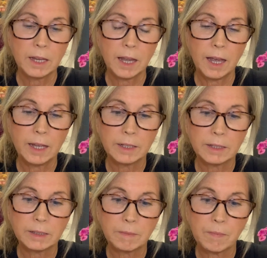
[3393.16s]

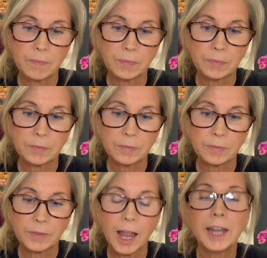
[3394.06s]
And
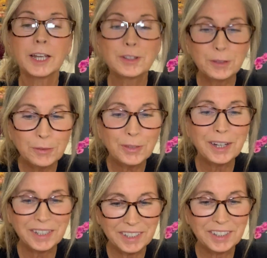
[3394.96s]
I do
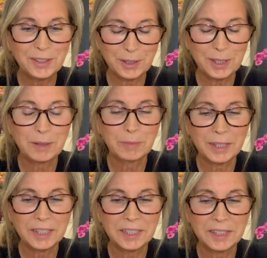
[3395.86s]
find it interesting
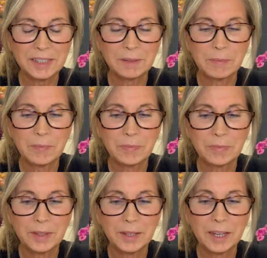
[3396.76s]
because
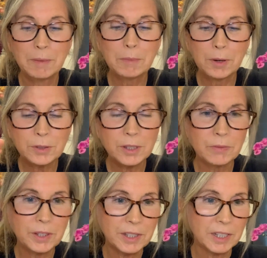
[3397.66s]
in most of
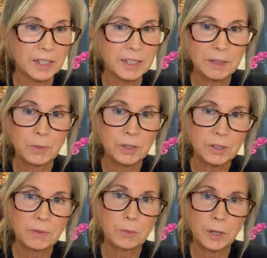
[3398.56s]
the studies, most
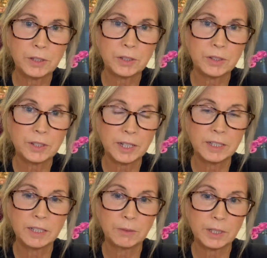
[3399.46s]
of the Western
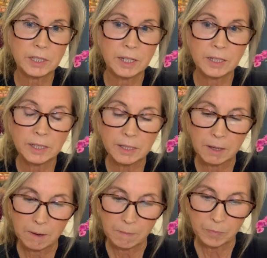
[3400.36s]
scientific studies
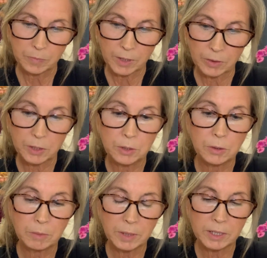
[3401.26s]
that they do
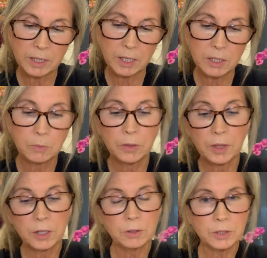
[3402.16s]
on meditation, when they
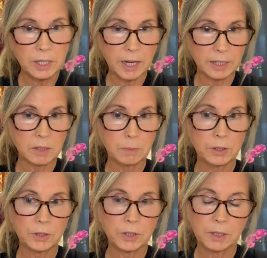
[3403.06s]
use the
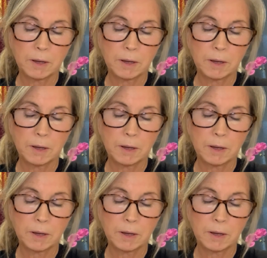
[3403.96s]
experts,